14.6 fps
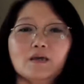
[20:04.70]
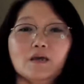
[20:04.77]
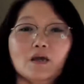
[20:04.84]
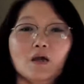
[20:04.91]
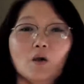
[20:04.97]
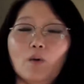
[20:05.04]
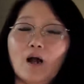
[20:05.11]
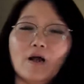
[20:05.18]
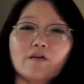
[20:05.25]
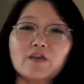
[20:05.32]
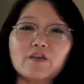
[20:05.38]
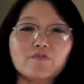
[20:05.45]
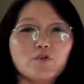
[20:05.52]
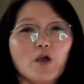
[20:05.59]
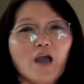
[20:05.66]
Well, if
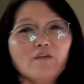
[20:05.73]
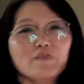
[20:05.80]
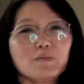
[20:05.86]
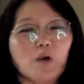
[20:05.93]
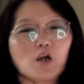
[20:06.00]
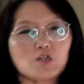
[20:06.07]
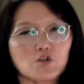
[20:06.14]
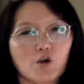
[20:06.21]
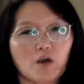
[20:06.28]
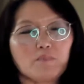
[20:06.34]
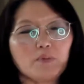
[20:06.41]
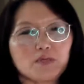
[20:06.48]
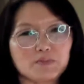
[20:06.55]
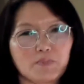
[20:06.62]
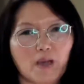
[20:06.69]
you have the martial art
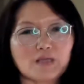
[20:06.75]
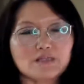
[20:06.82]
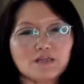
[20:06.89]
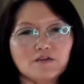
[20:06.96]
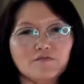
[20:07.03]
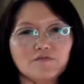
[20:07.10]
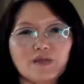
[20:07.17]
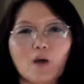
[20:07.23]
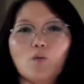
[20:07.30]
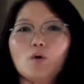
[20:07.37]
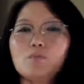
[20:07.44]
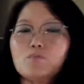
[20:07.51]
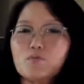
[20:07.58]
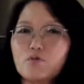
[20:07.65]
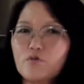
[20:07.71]
perspective, that will
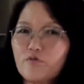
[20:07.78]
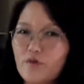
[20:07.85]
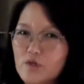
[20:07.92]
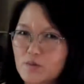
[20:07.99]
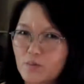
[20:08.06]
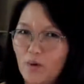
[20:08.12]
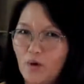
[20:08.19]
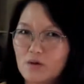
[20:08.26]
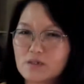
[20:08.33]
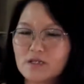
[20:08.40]
improve your sports.